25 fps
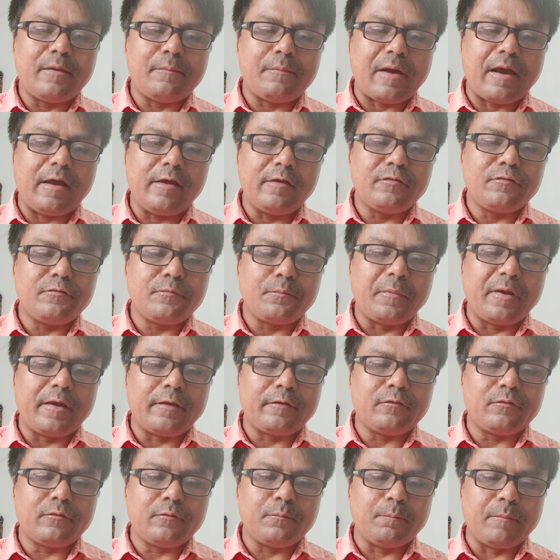the vast
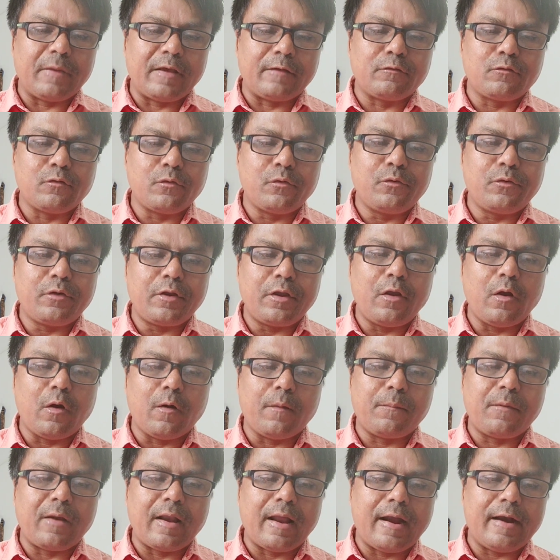majority
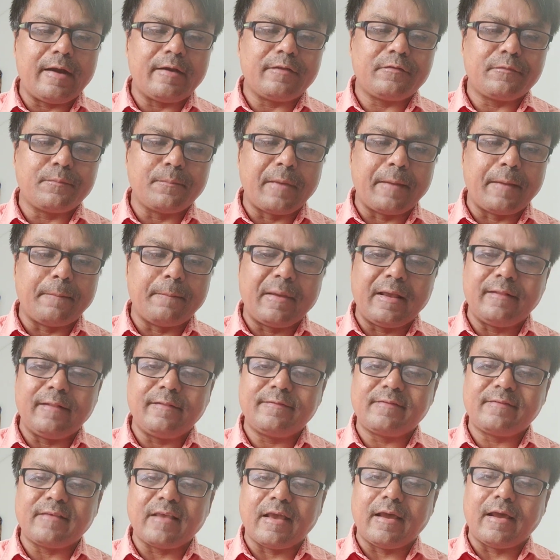of large
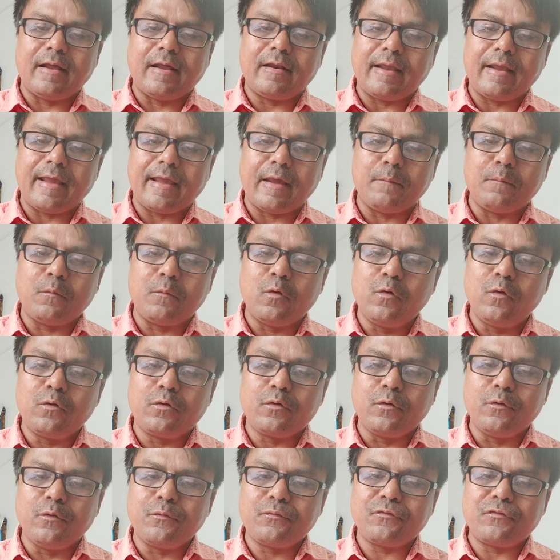mammals are able
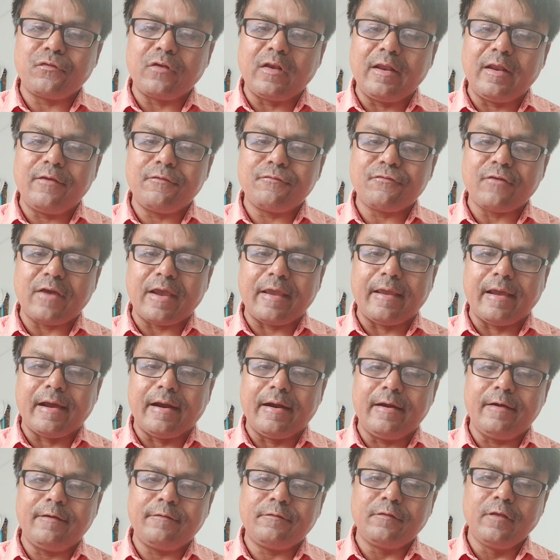to flee
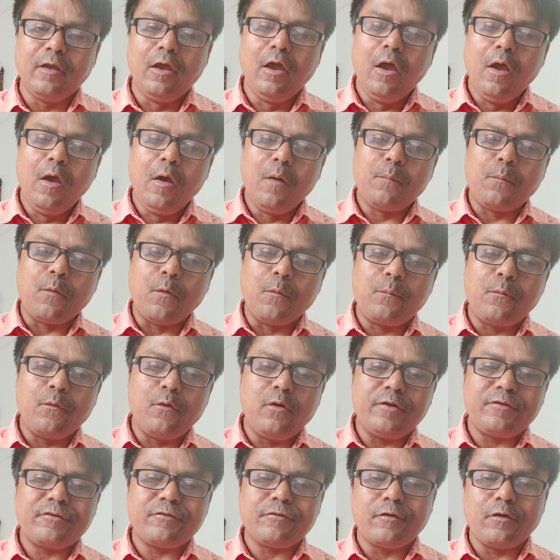fires,
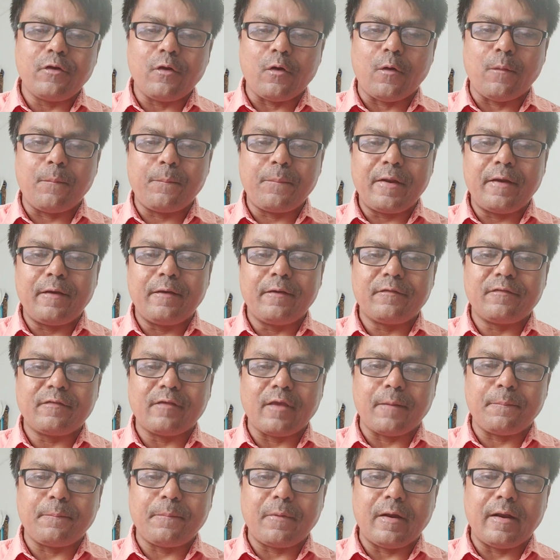population often
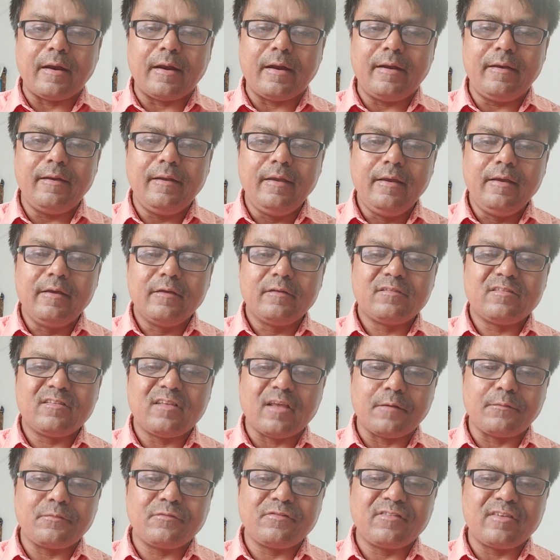suffer
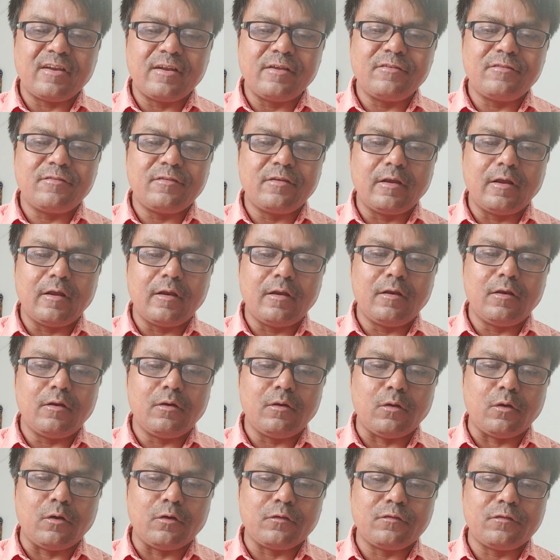substantial
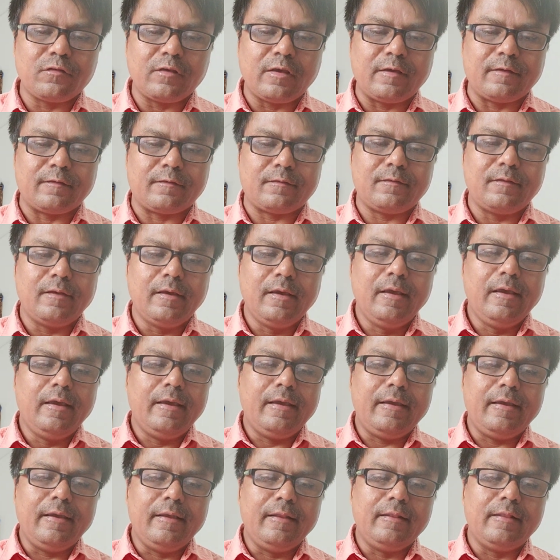losses
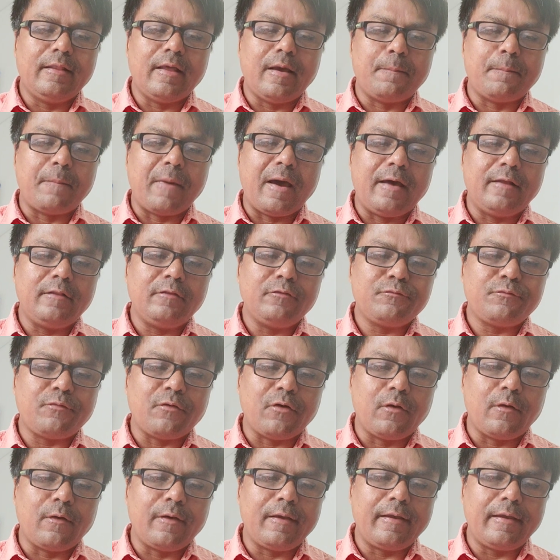in the month
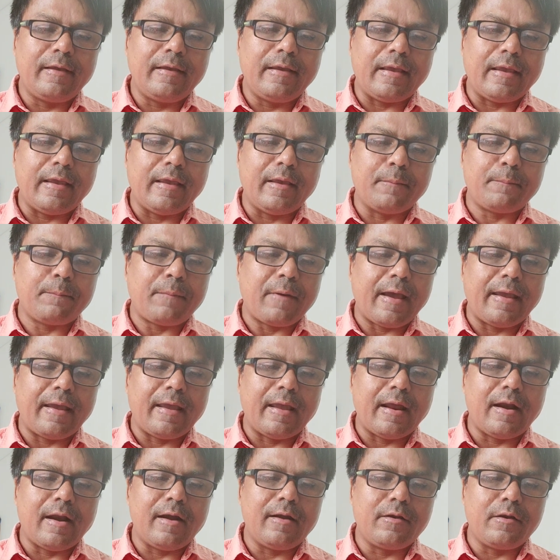following a
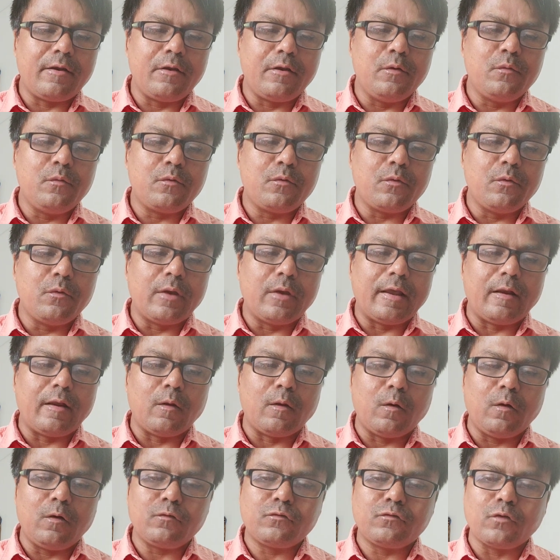fire due to a
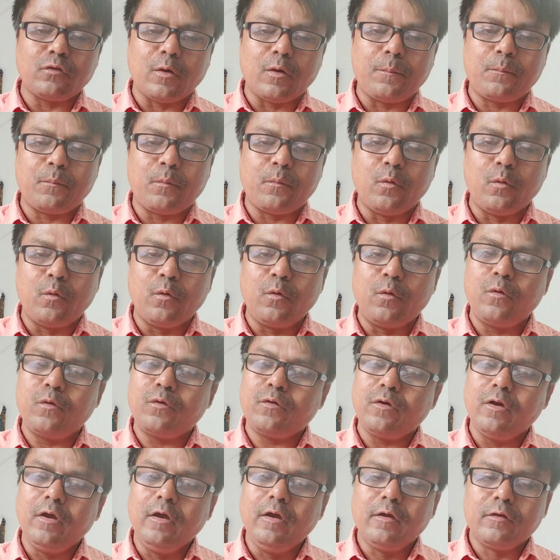loss of
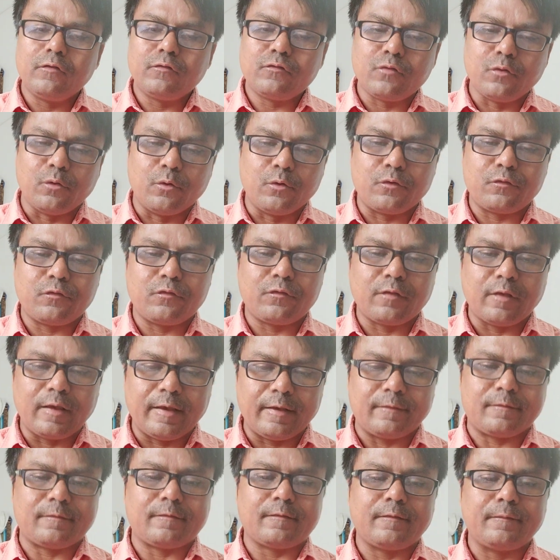food
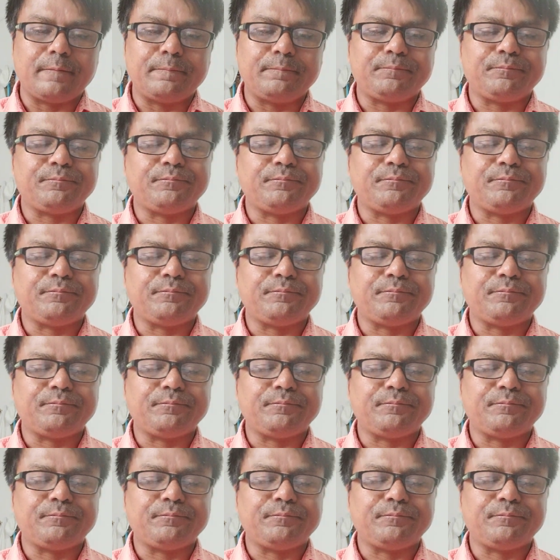sources.